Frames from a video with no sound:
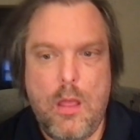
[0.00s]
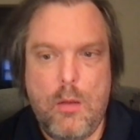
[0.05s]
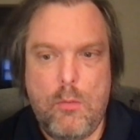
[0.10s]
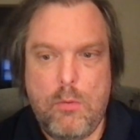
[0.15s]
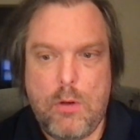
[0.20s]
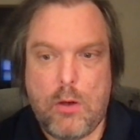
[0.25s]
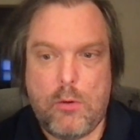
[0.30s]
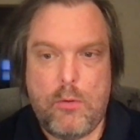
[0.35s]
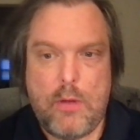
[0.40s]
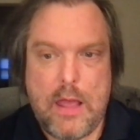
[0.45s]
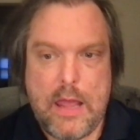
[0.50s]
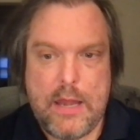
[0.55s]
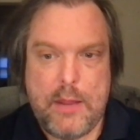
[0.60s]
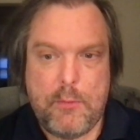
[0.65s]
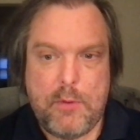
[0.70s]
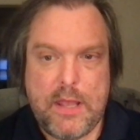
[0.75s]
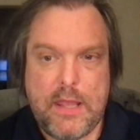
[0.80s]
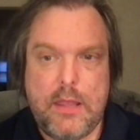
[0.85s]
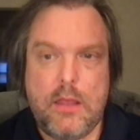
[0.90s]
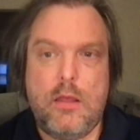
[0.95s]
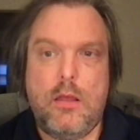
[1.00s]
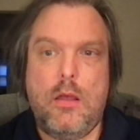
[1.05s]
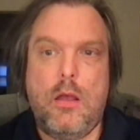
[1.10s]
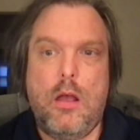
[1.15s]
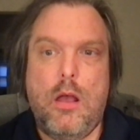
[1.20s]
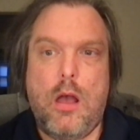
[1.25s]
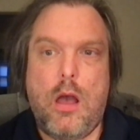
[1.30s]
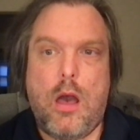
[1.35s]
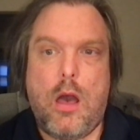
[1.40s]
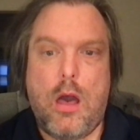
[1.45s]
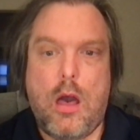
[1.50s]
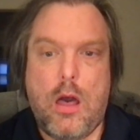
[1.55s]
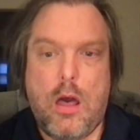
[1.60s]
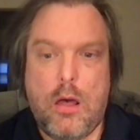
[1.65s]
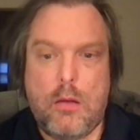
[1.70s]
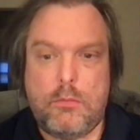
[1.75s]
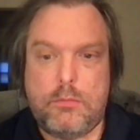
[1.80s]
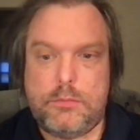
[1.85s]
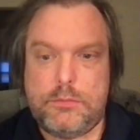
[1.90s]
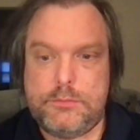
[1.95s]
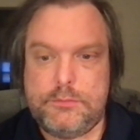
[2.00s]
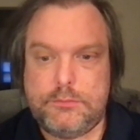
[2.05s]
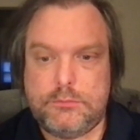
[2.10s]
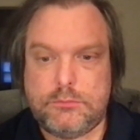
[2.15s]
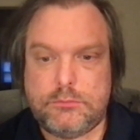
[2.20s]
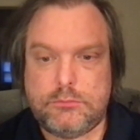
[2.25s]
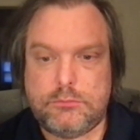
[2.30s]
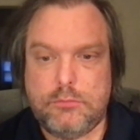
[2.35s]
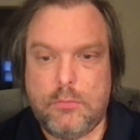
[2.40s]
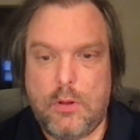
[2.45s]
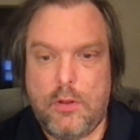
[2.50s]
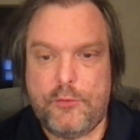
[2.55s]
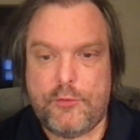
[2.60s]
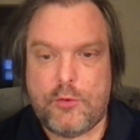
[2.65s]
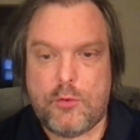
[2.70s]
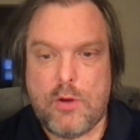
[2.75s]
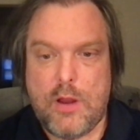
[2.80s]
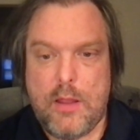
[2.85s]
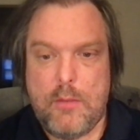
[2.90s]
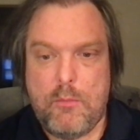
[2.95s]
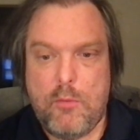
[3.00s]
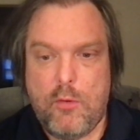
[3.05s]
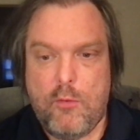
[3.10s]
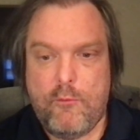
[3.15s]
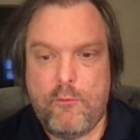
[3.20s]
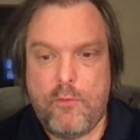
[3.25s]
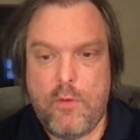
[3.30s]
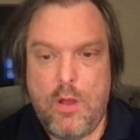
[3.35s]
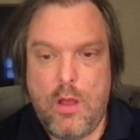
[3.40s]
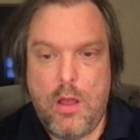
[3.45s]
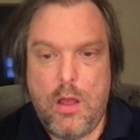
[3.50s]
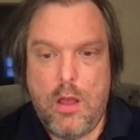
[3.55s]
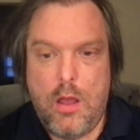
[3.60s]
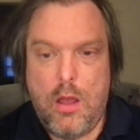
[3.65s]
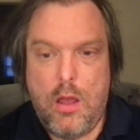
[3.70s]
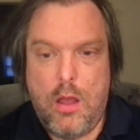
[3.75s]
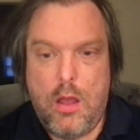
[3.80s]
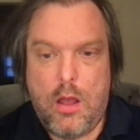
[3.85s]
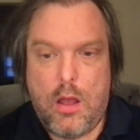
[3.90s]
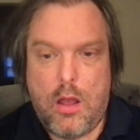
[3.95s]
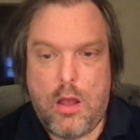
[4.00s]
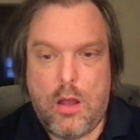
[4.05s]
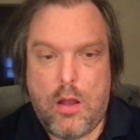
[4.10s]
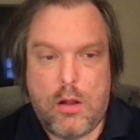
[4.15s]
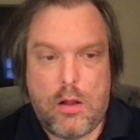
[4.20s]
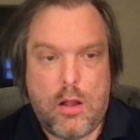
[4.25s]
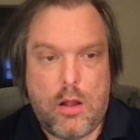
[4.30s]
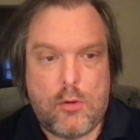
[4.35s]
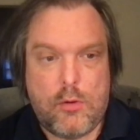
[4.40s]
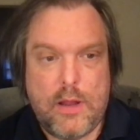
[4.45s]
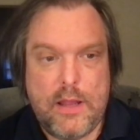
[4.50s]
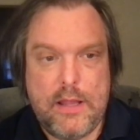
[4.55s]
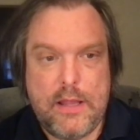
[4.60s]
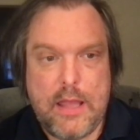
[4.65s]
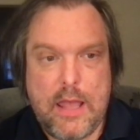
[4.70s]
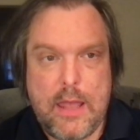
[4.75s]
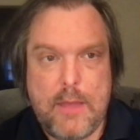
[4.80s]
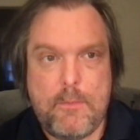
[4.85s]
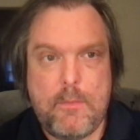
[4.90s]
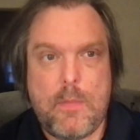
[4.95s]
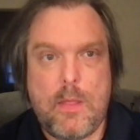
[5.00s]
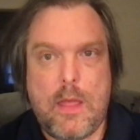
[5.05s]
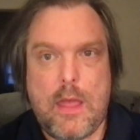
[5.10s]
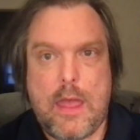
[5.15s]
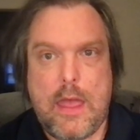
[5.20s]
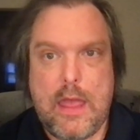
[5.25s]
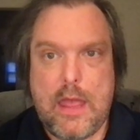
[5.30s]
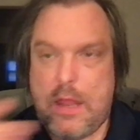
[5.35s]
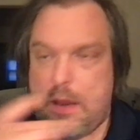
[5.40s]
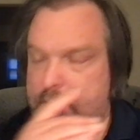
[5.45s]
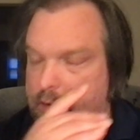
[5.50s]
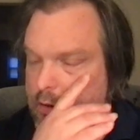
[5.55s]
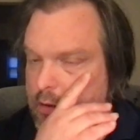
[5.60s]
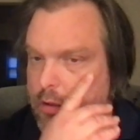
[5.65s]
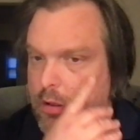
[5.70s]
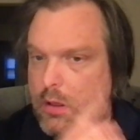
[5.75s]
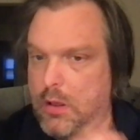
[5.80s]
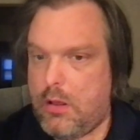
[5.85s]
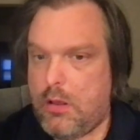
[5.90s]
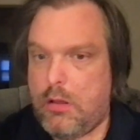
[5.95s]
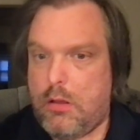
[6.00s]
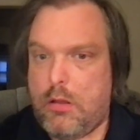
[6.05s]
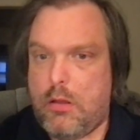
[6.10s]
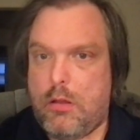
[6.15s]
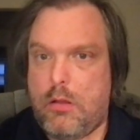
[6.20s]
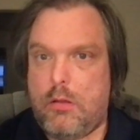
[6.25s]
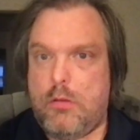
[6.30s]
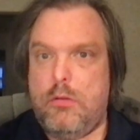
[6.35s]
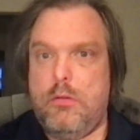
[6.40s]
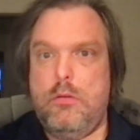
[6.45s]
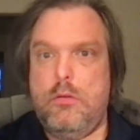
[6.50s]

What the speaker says: Well, anyway, it was a great move, a great game, and I'm